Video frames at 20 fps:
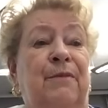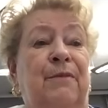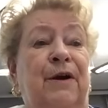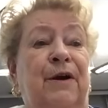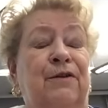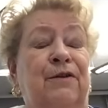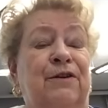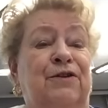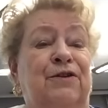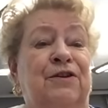
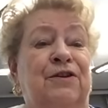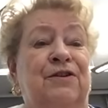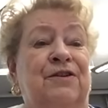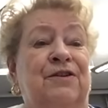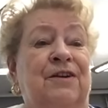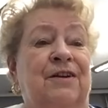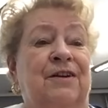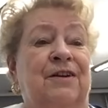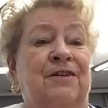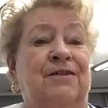
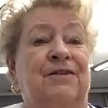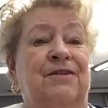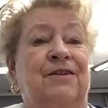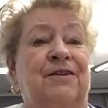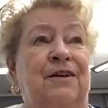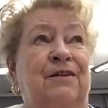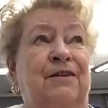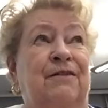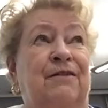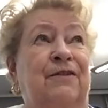marriages in the
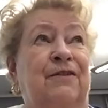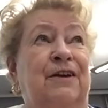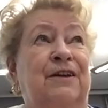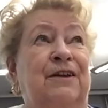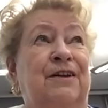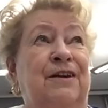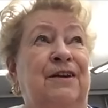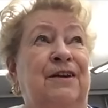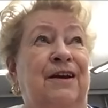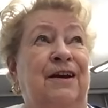state of
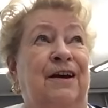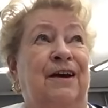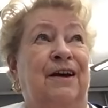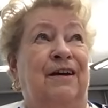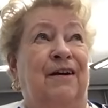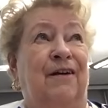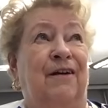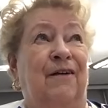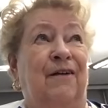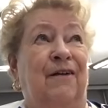
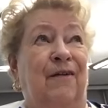Indiana.